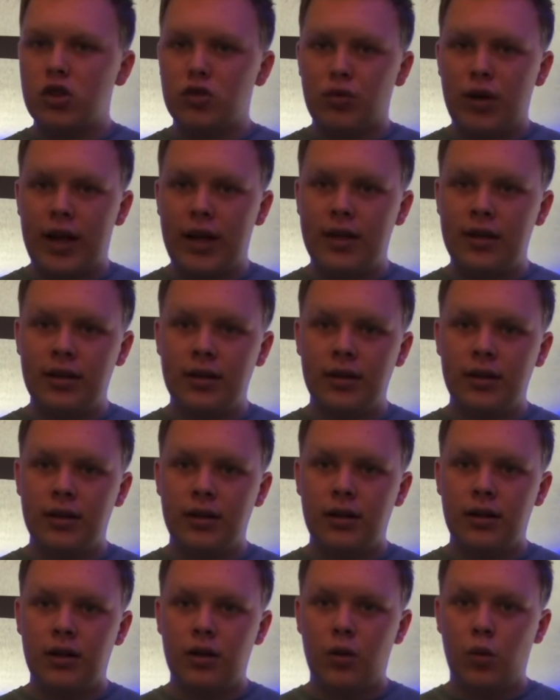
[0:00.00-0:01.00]
reign
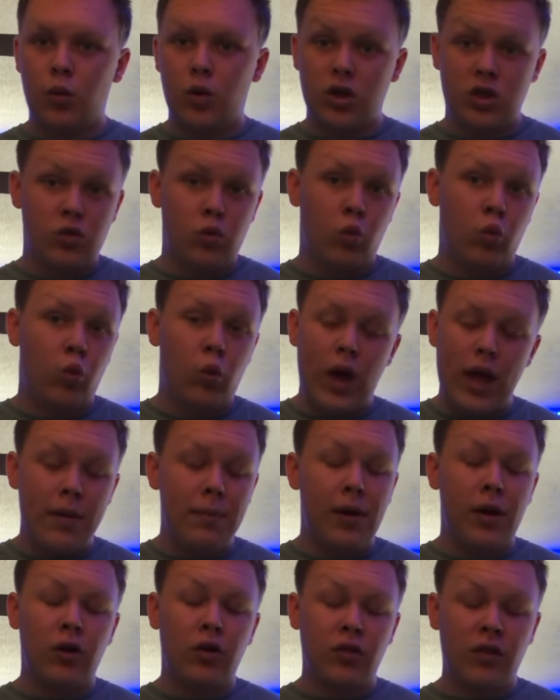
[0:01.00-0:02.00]
was way
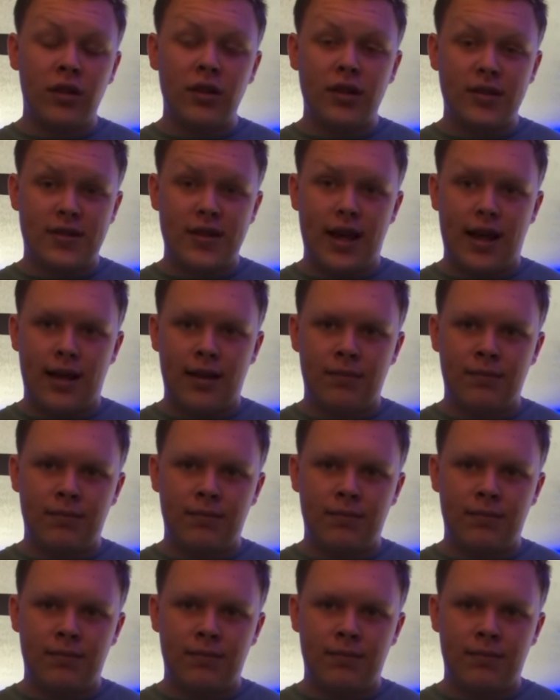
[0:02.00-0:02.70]
better than the second.